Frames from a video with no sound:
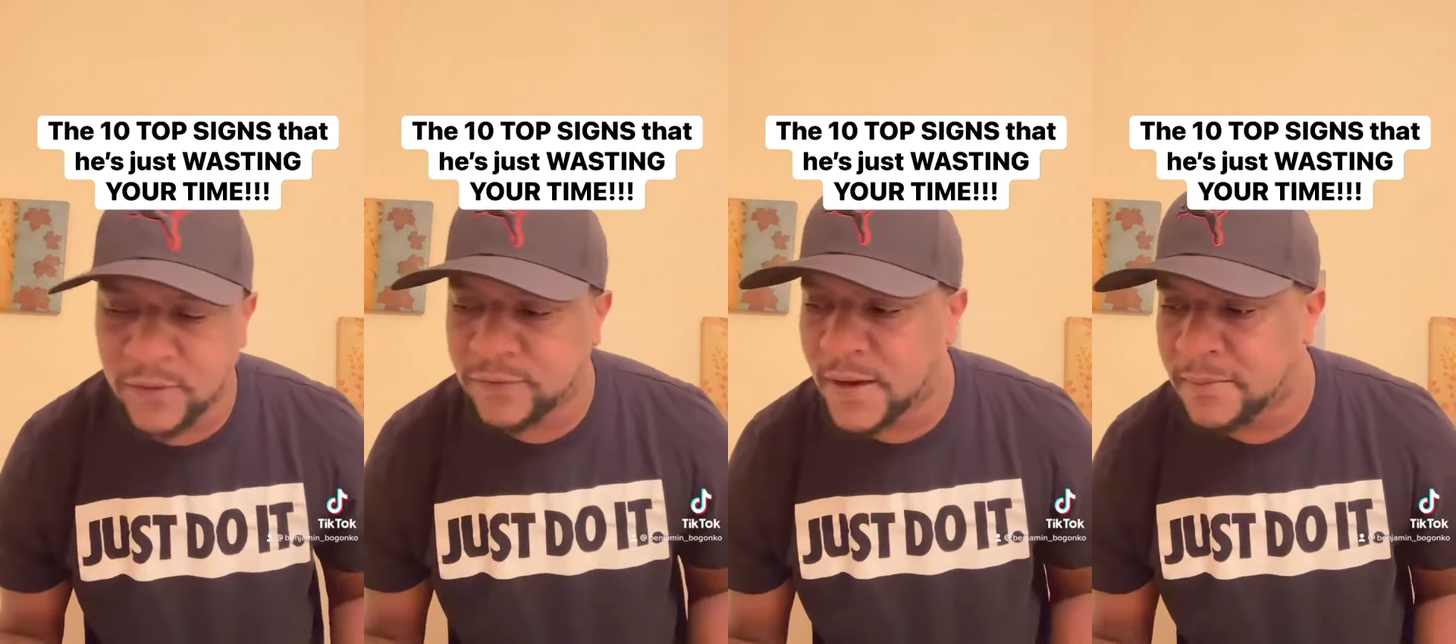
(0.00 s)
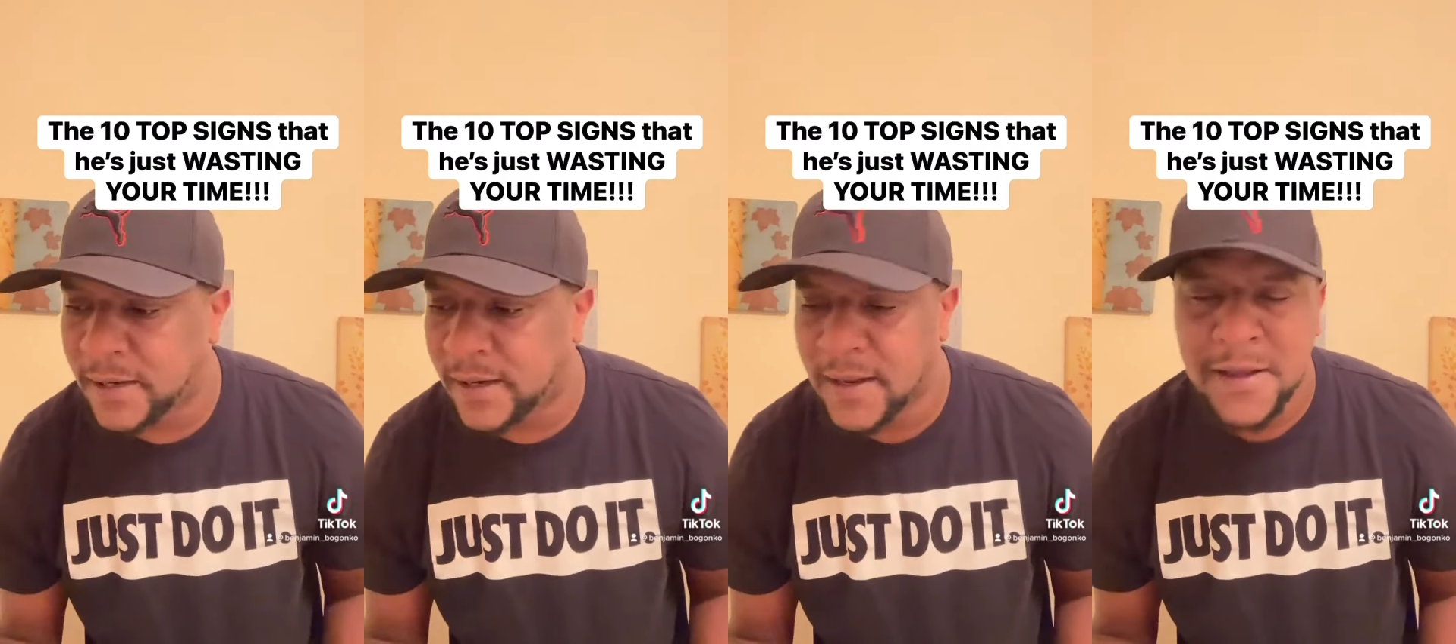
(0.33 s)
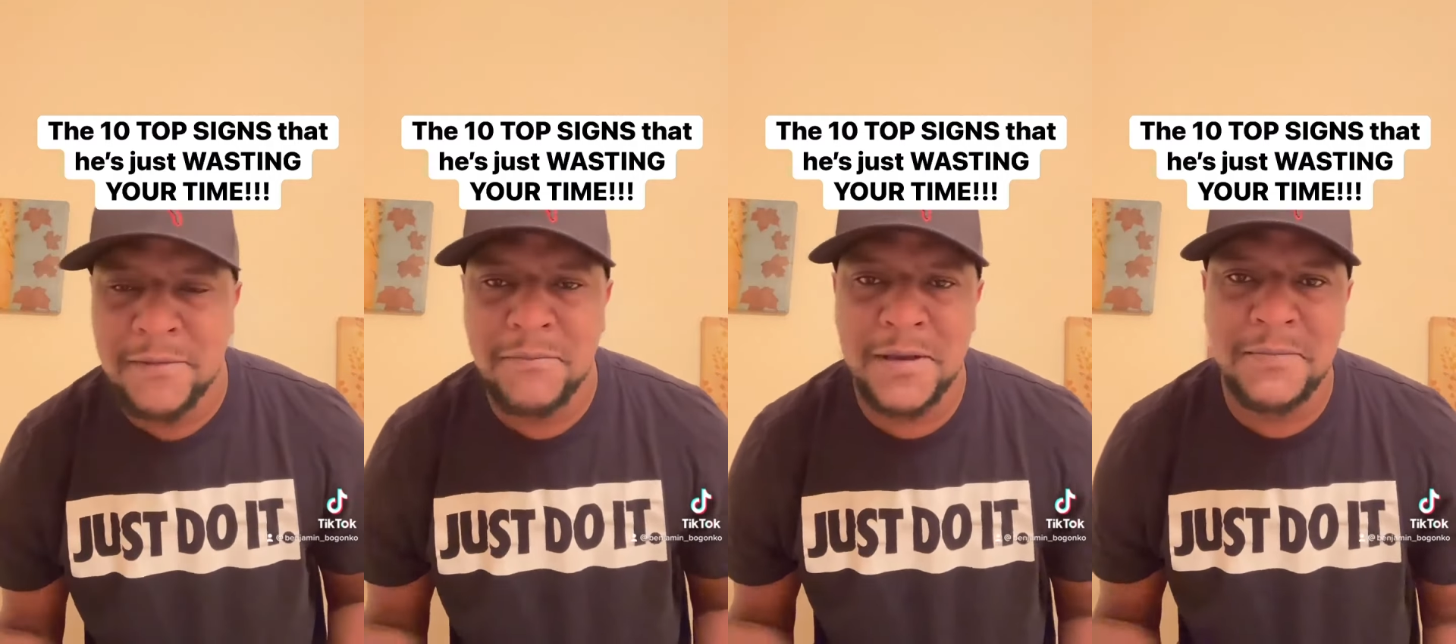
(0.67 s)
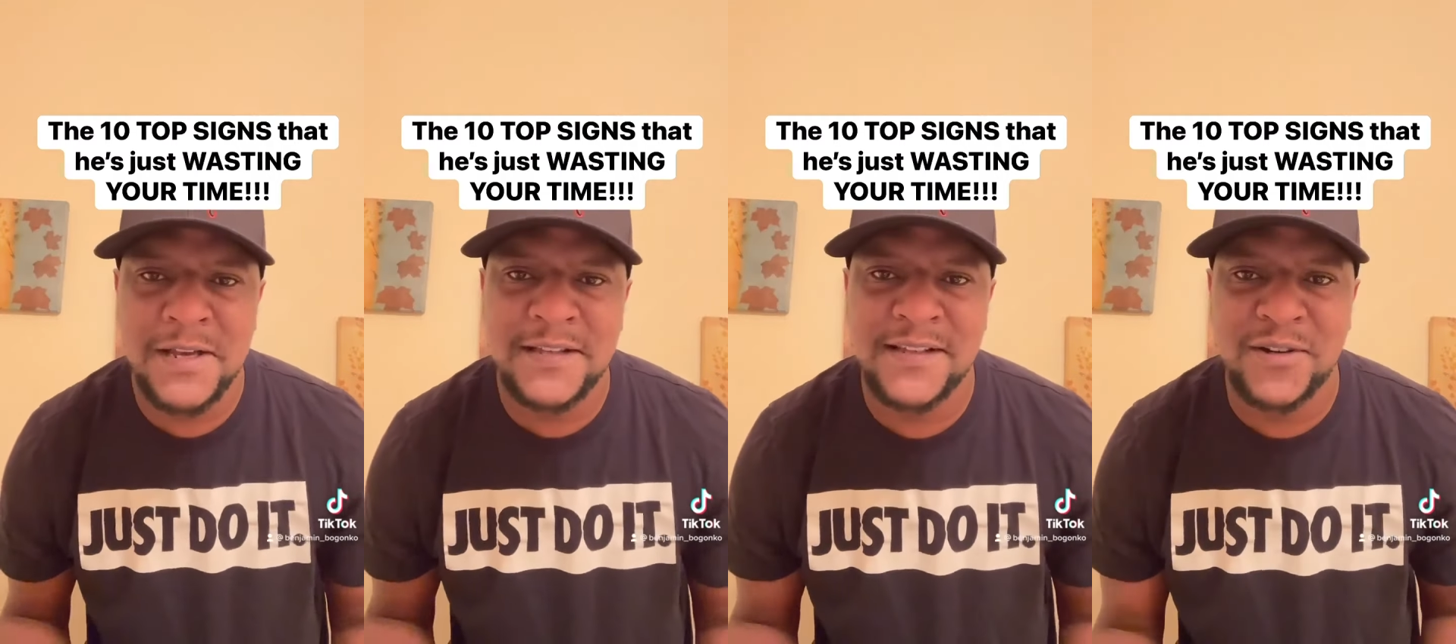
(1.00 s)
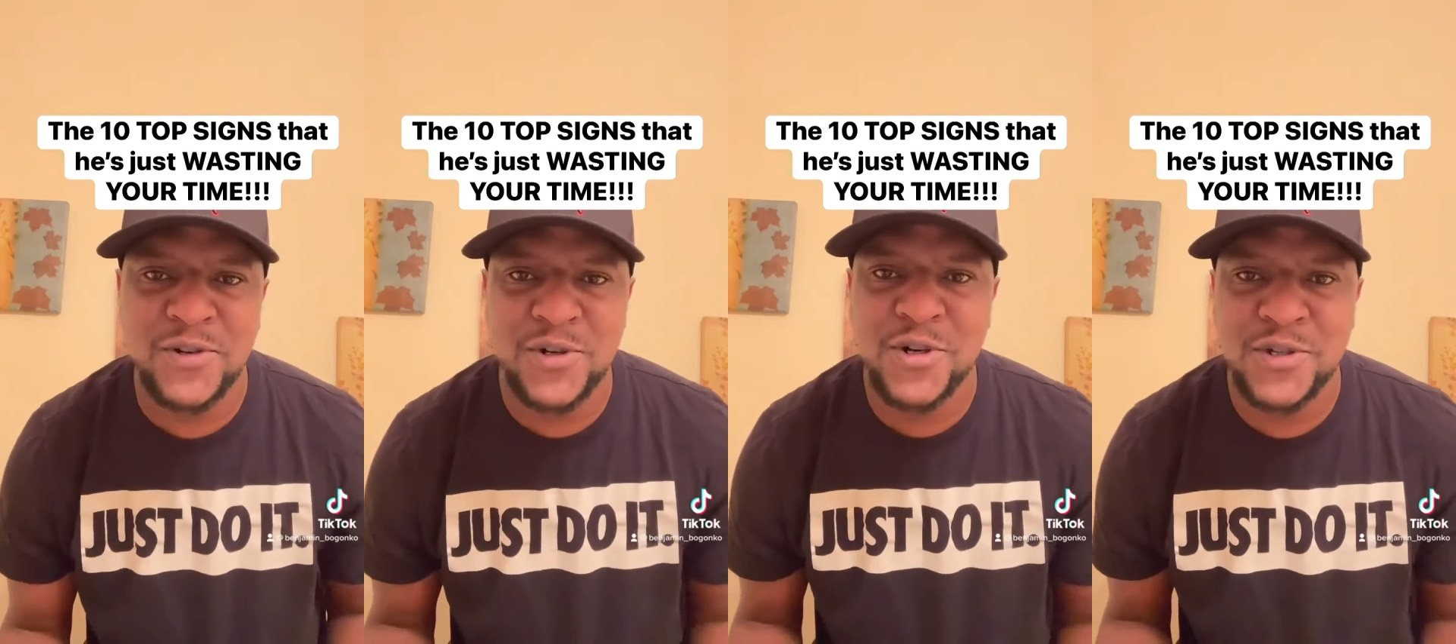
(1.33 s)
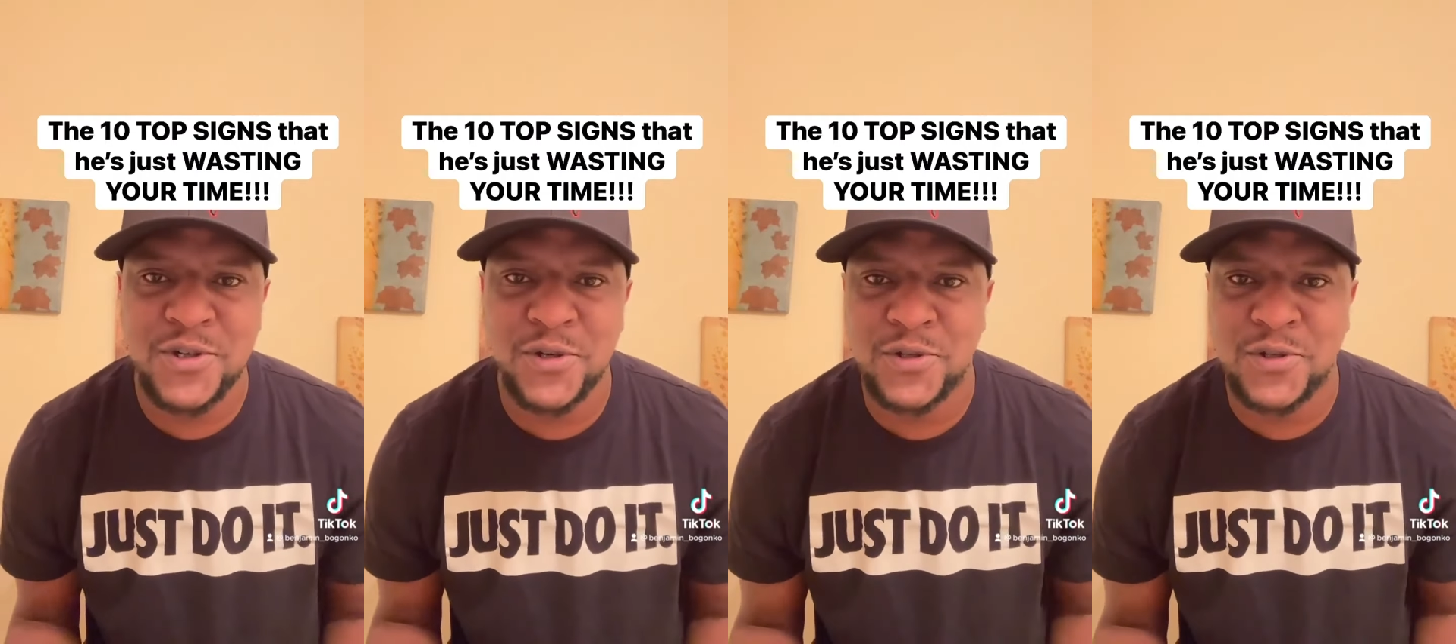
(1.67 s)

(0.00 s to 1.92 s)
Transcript: family. Maybe he has introduced you